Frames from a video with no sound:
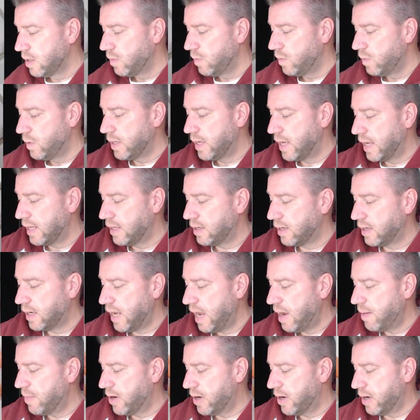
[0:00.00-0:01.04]
we get the
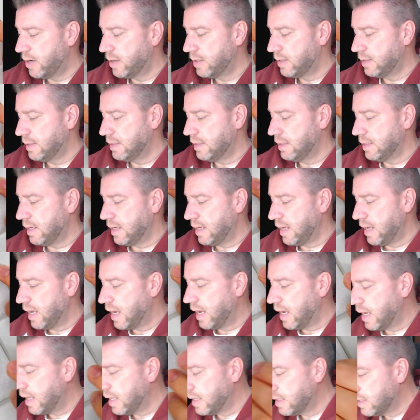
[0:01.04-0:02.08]
camera,
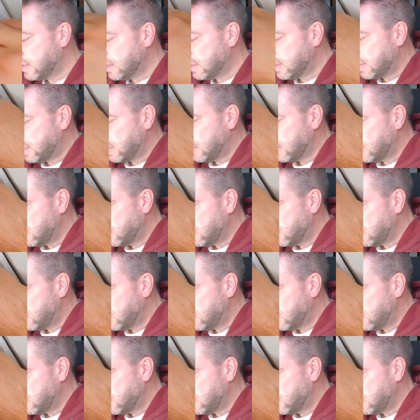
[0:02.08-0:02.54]
and